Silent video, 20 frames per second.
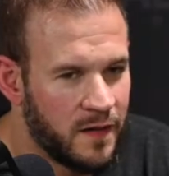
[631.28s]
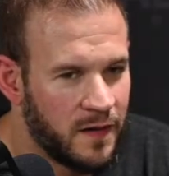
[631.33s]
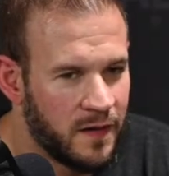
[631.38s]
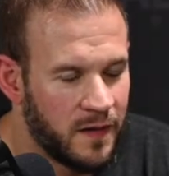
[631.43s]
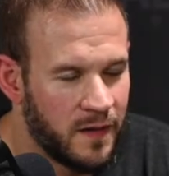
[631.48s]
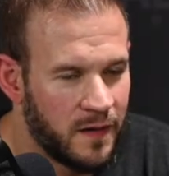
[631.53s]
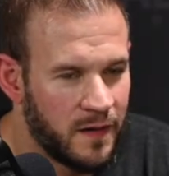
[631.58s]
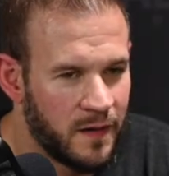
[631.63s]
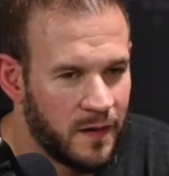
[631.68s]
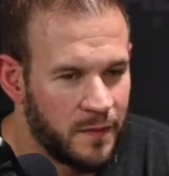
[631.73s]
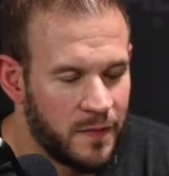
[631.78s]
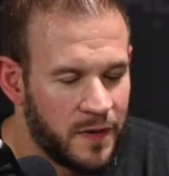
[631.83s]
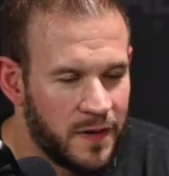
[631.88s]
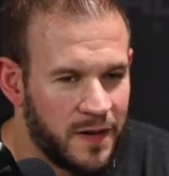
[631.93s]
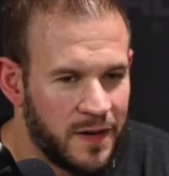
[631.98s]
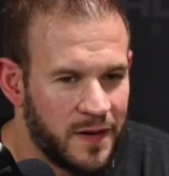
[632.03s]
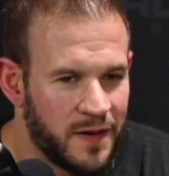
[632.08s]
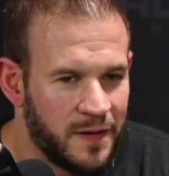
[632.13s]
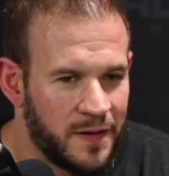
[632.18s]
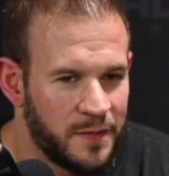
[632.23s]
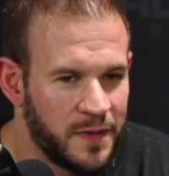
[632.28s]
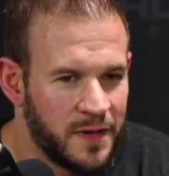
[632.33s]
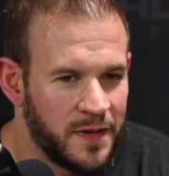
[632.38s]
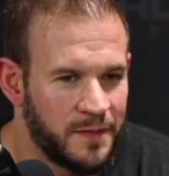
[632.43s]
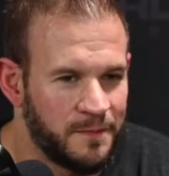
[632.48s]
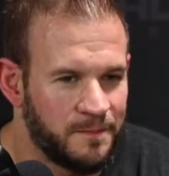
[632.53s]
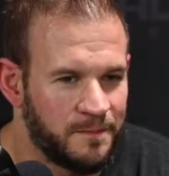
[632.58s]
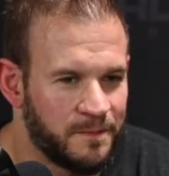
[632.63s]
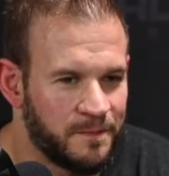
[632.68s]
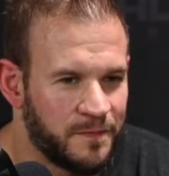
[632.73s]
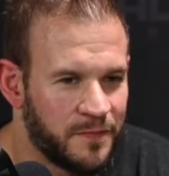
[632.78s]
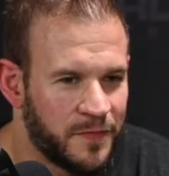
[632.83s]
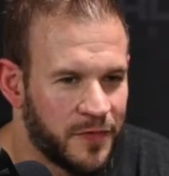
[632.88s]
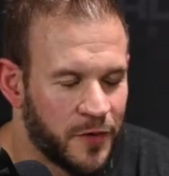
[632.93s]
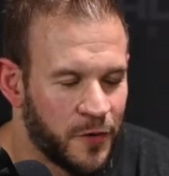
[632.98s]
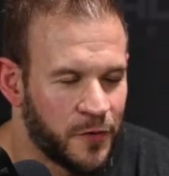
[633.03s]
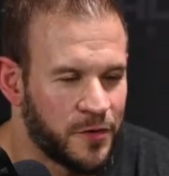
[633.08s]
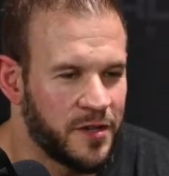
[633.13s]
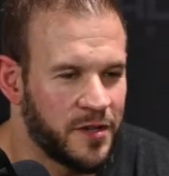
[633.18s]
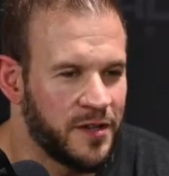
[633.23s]
I mean,
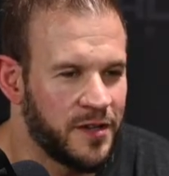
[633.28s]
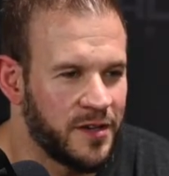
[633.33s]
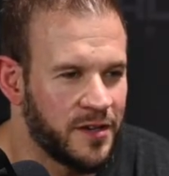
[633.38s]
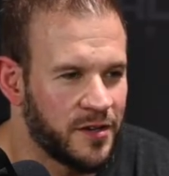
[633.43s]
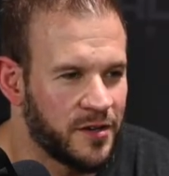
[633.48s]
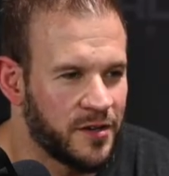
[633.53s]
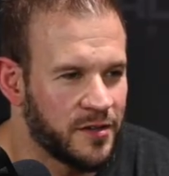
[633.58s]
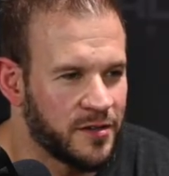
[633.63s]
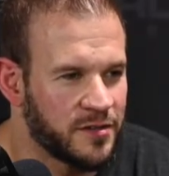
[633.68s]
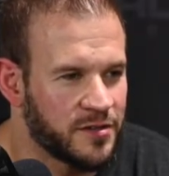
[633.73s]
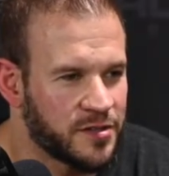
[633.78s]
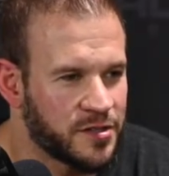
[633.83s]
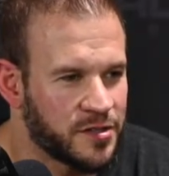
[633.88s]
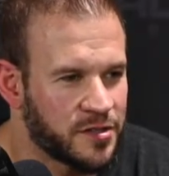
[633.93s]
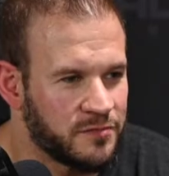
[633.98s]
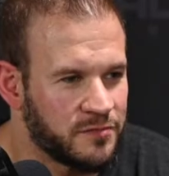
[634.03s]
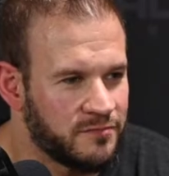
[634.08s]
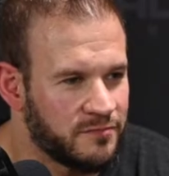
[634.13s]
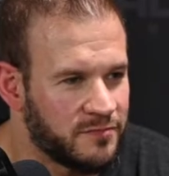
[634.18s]
13 years,